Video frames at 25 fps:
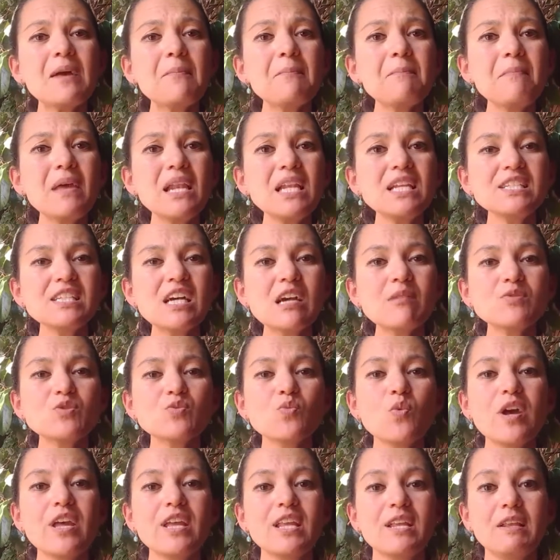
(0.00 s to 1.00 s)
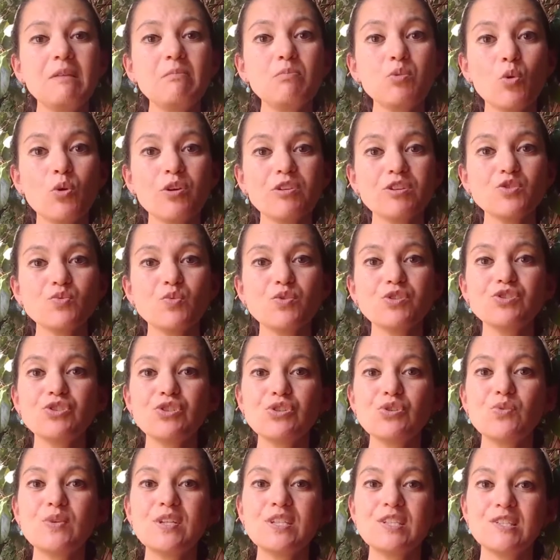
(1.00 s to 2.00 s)
Many times what employers will
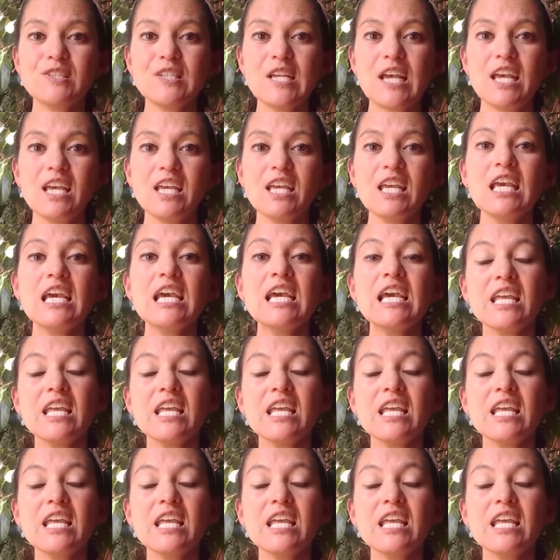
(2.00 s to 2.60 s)
do is say,